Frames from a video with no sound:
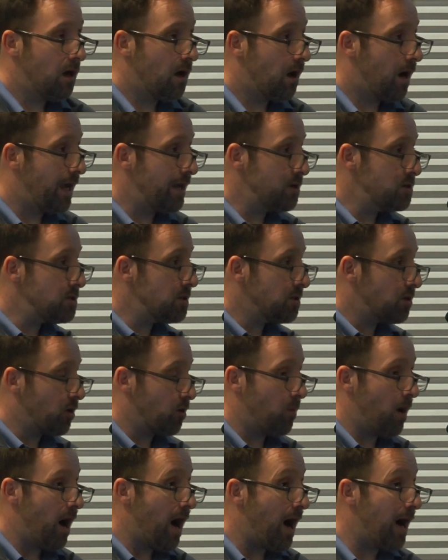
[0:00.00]
I use the
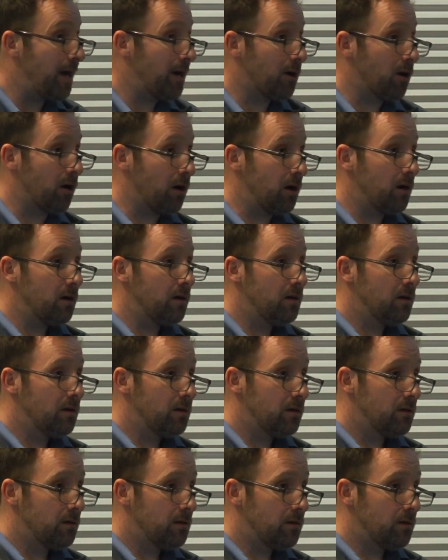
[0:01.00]
term higher
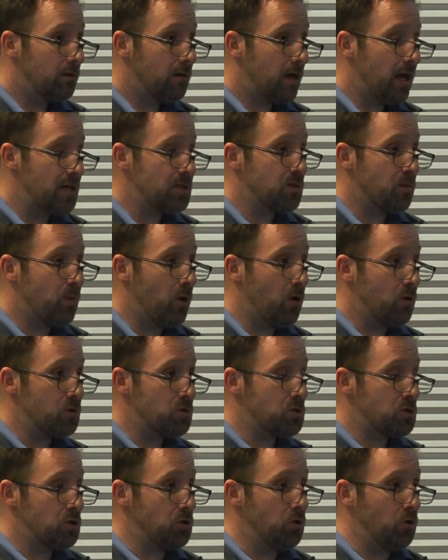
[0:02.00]
as
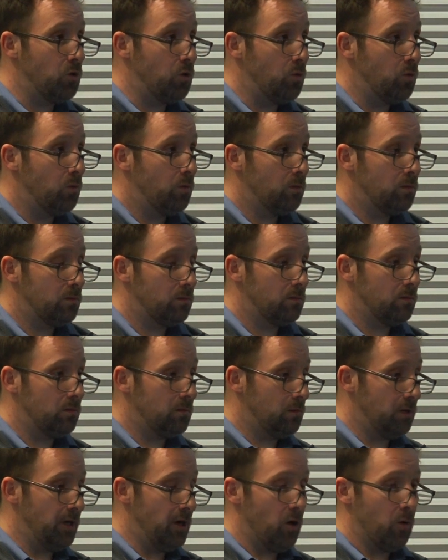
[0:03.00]
opposed to,
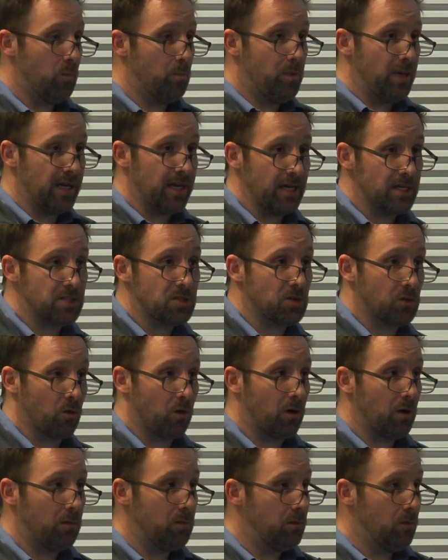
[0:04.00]
biggest
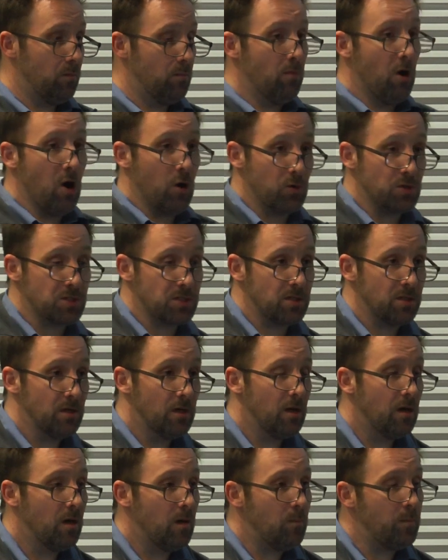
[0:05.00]
or most,
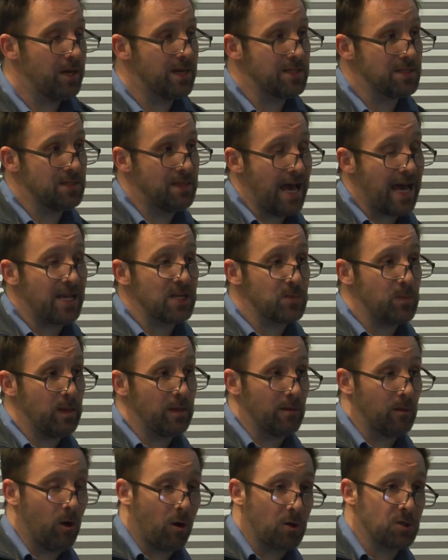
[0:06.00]
because that has
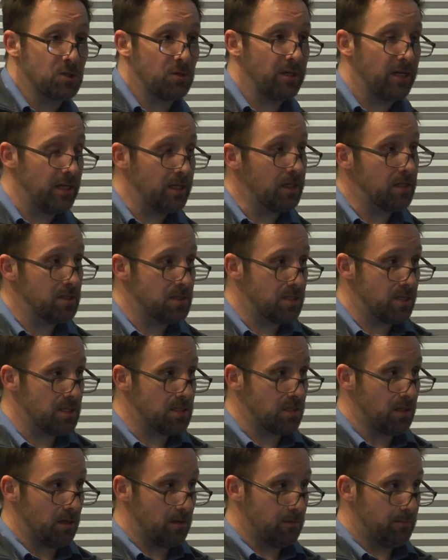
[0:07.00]
been largely
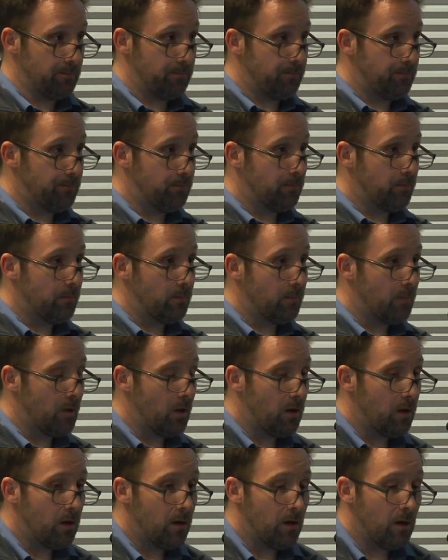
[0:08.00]
inconsistent.
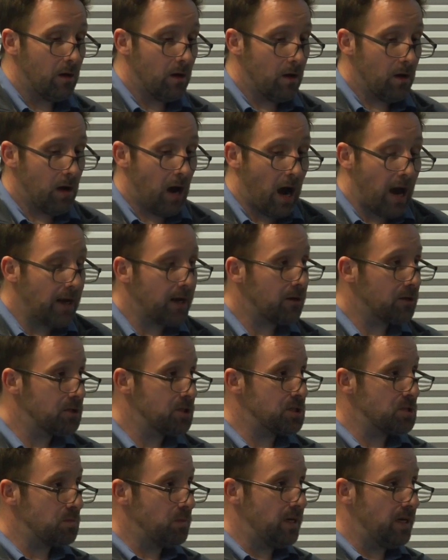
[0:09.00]
Higher
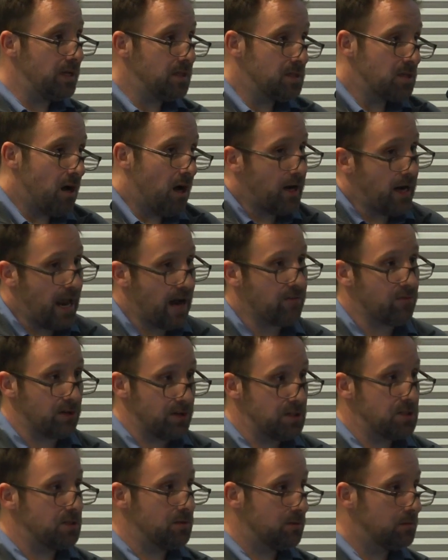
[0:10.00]
just means on
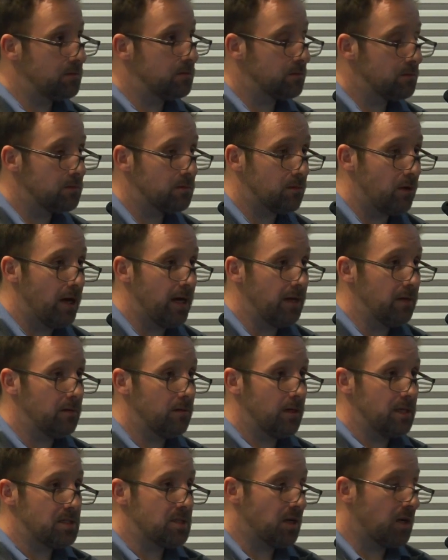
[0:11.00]
average, right?
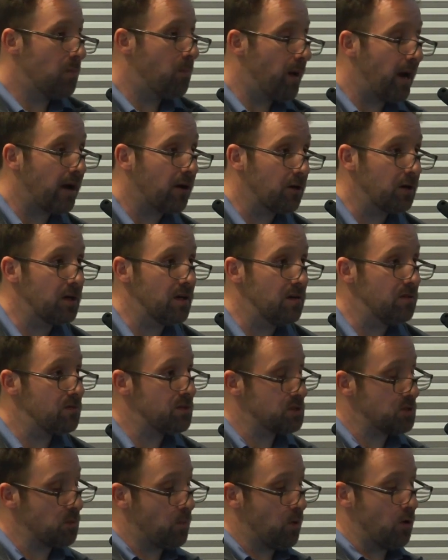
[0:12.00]
It's the comparative
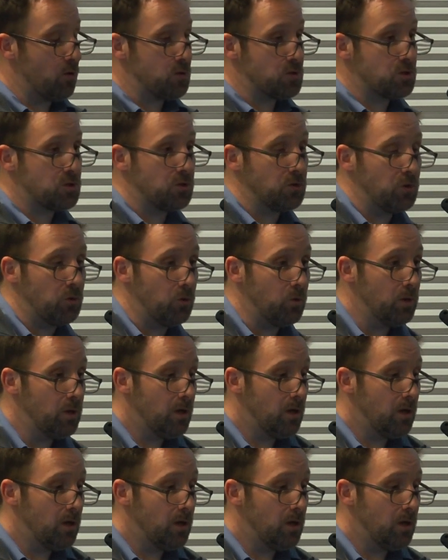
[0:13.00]
as opposed to